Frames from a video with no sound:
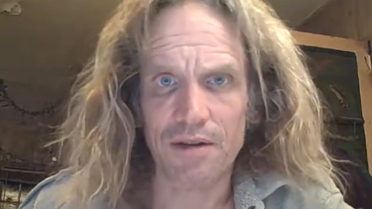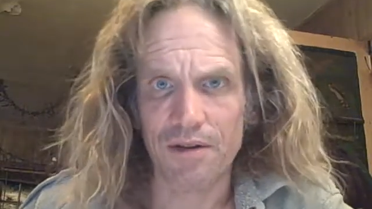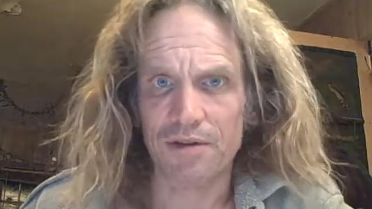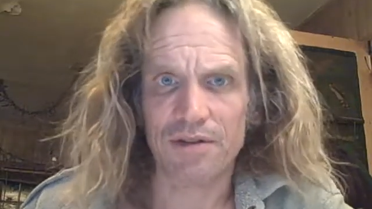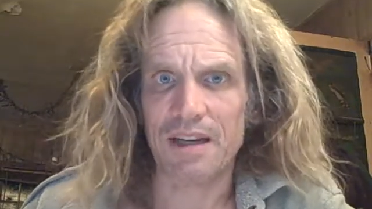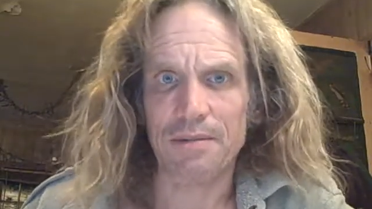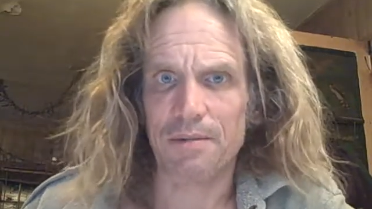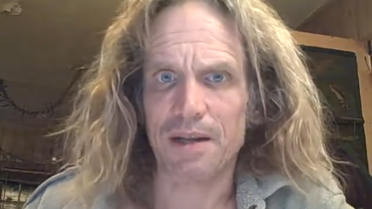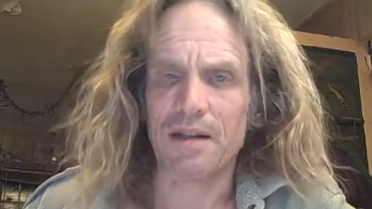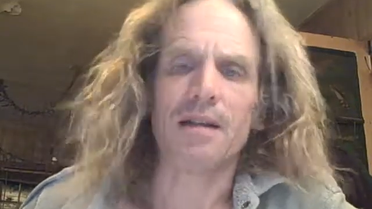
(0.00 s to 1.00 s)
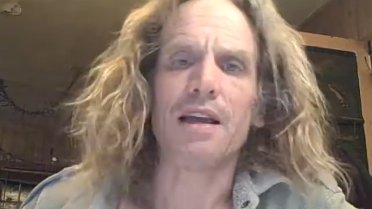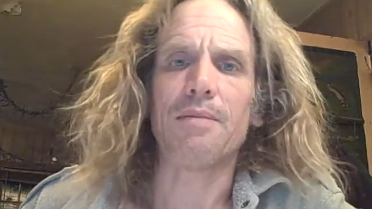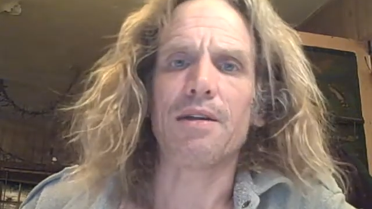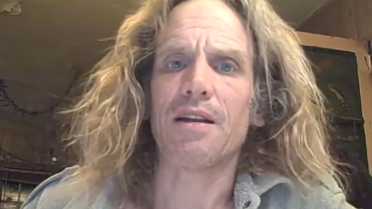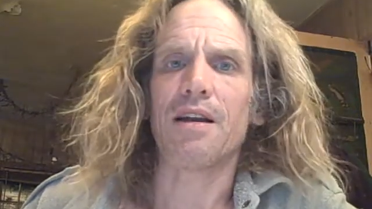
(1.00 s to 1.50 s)
You seem to be
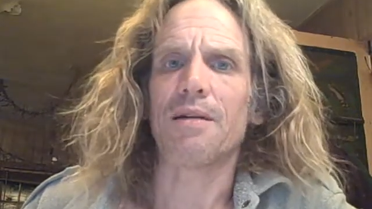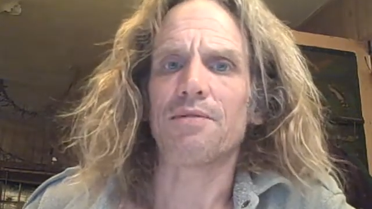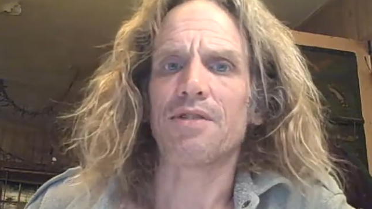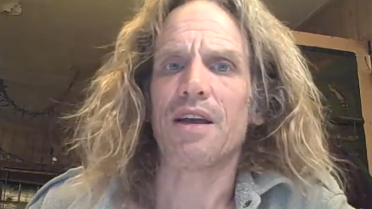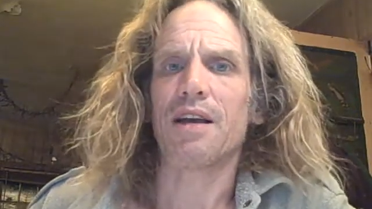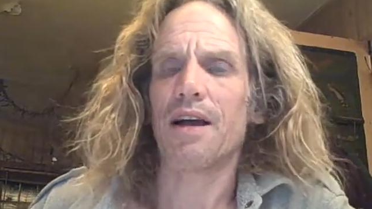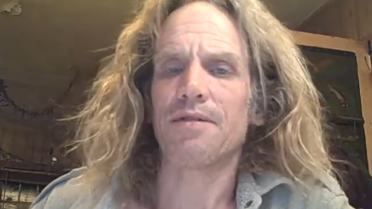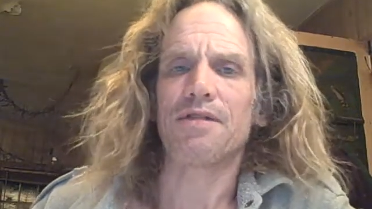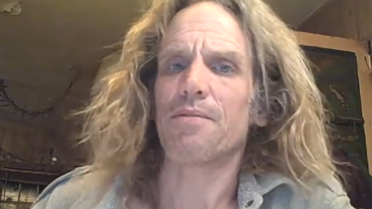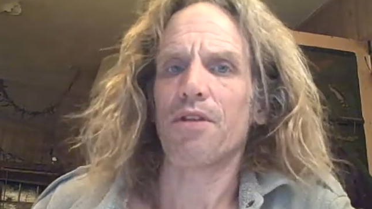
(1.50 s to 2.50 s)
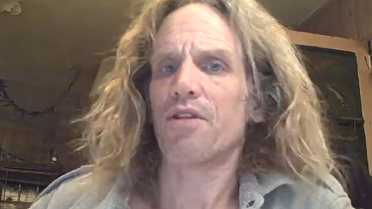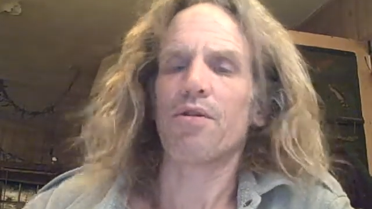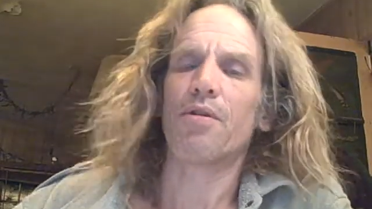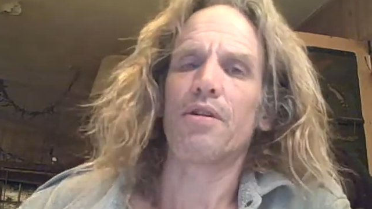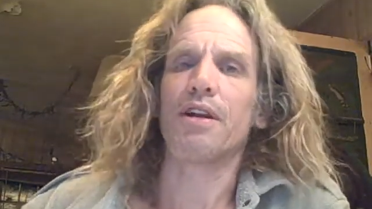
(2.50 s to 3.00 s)
claiming that I'm saying I have some
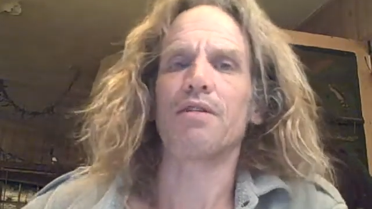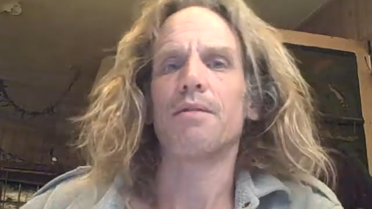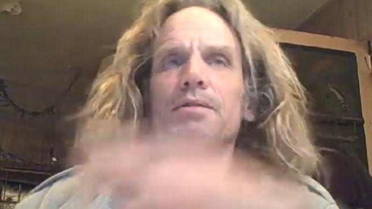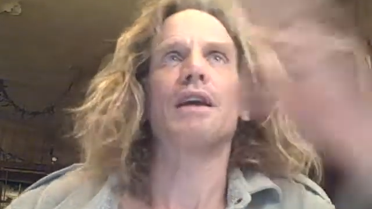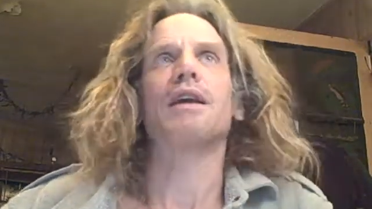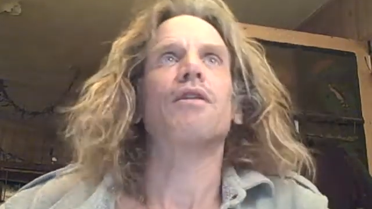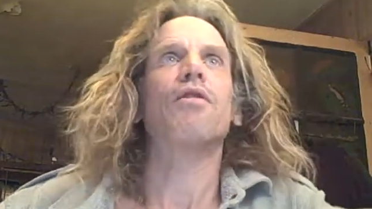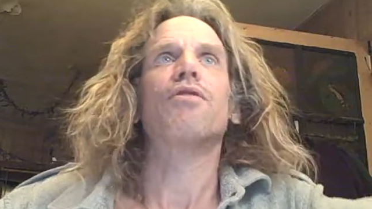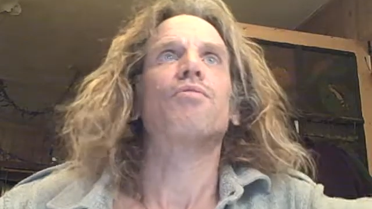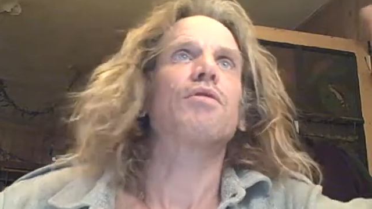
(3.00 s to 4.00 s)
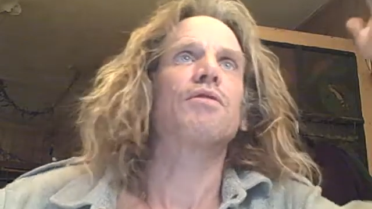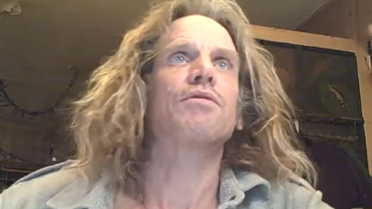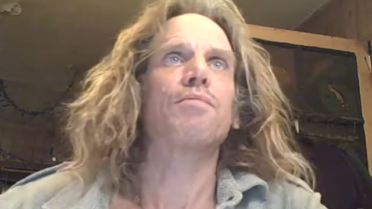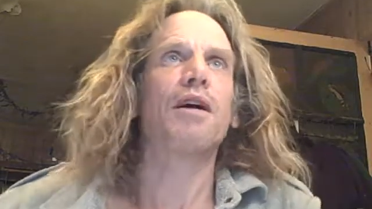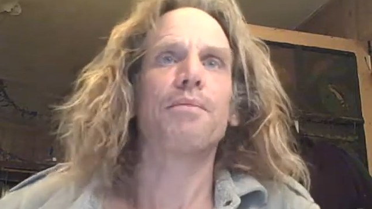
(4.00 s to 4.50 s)
authority, or I'm taking all the
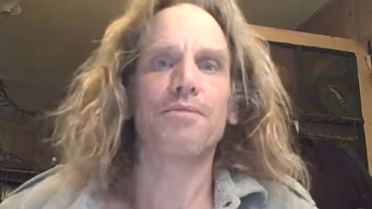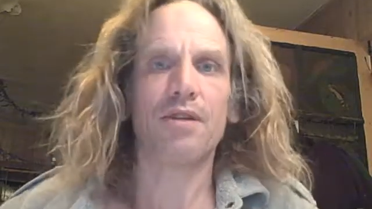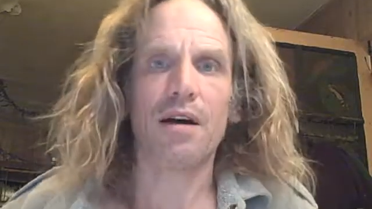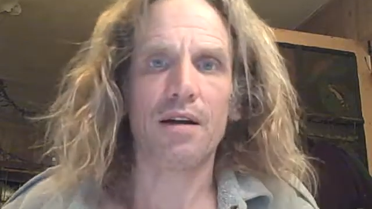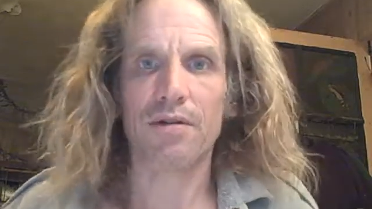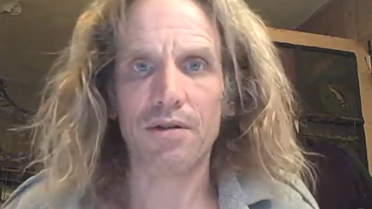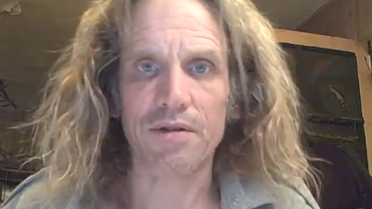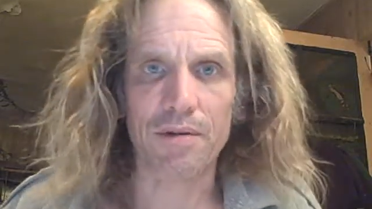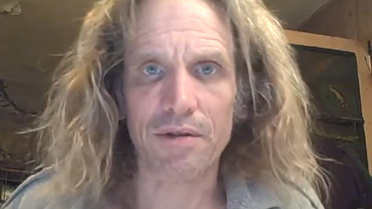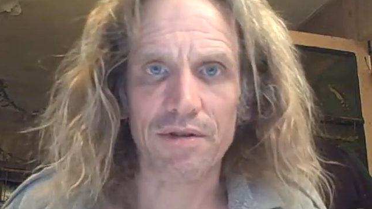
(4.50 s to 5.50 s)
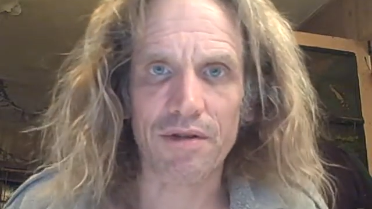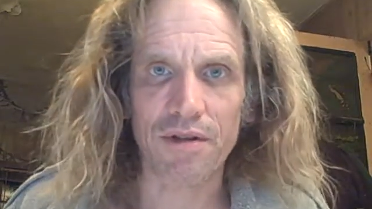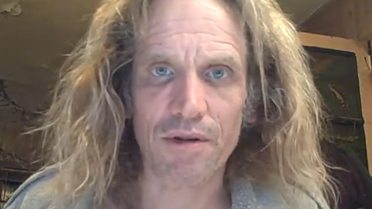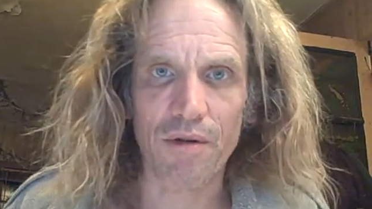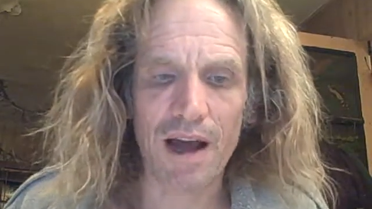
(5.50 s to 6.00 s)
world's problems on, or all this
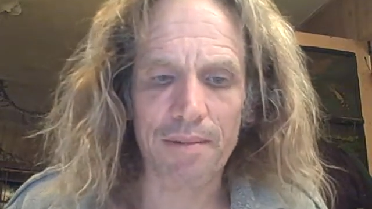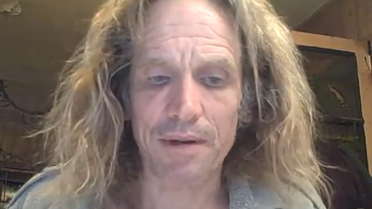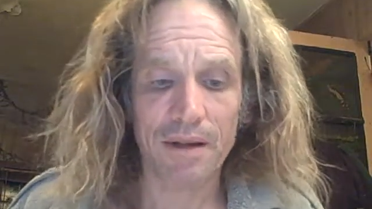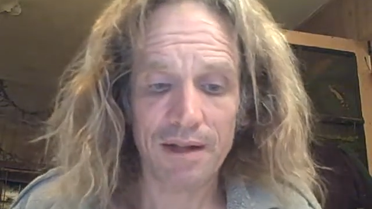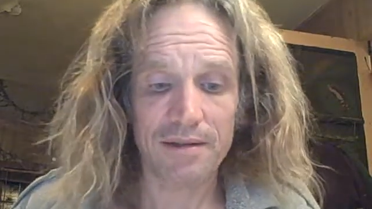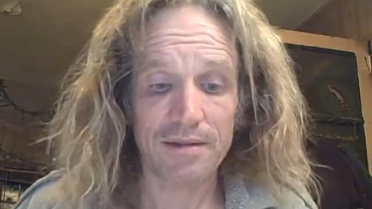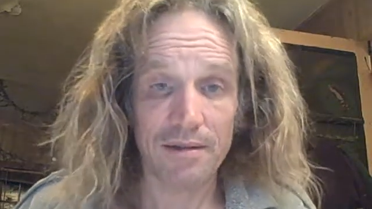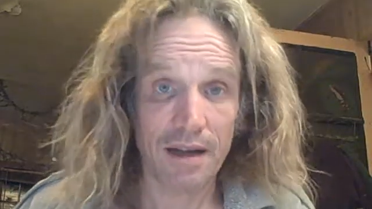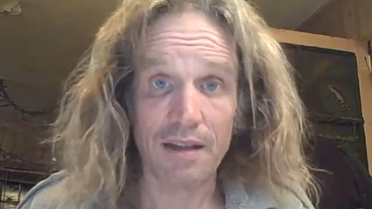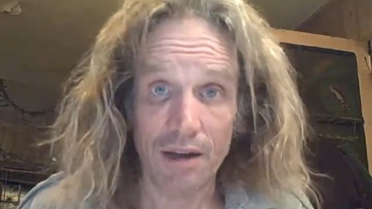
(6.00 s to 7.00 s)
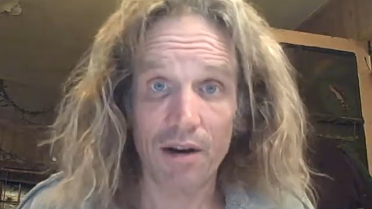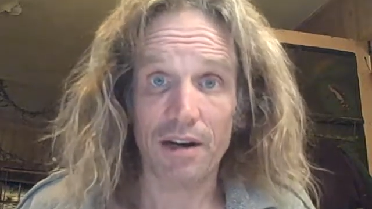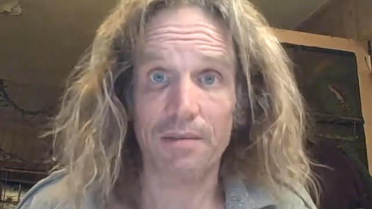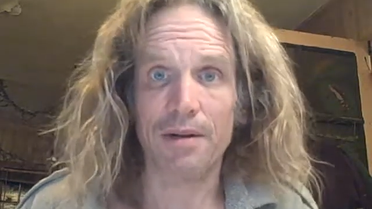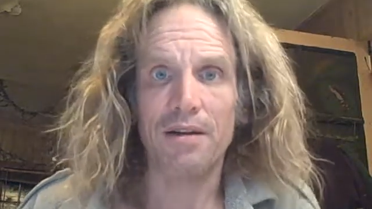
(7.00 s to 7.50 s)
other crap, and that's not the
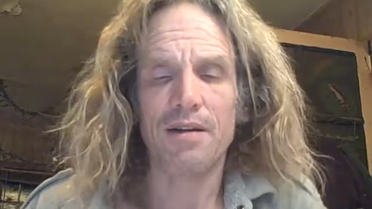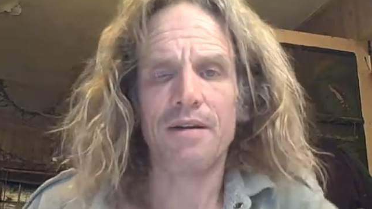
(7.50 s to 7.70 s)
argument.